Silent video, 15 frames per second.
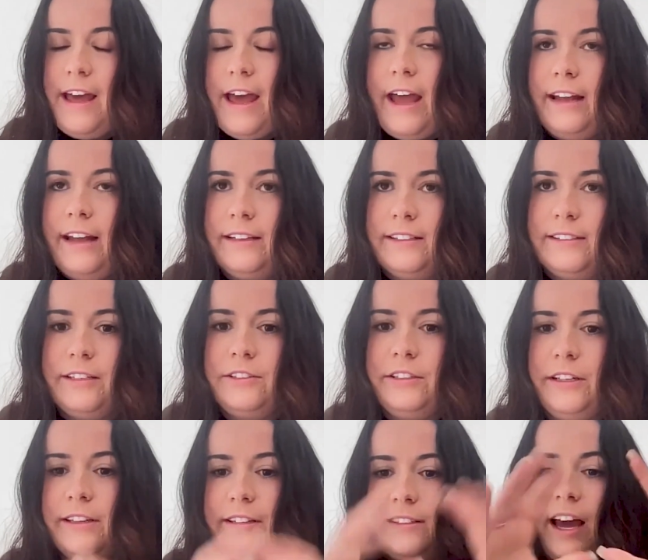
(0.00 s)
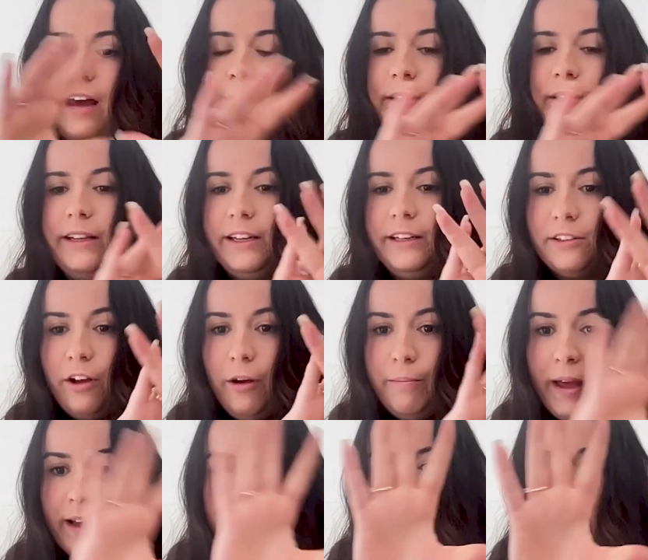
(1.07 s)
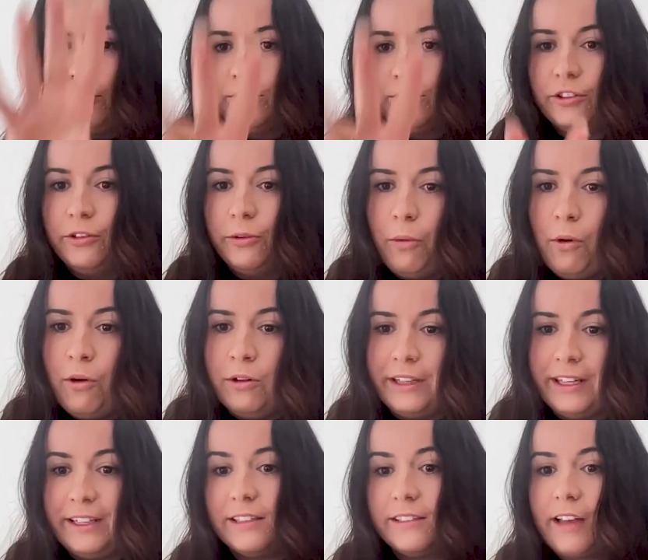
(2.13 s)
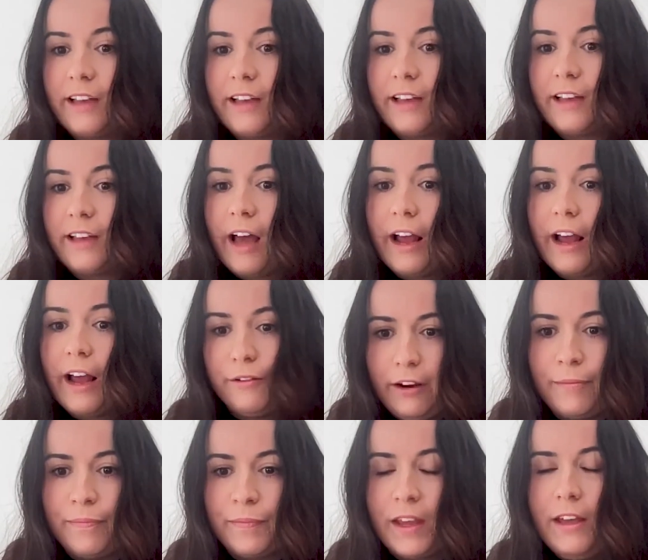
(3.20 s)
And essentially the tablet is mounted onto the wall inside a fitting room.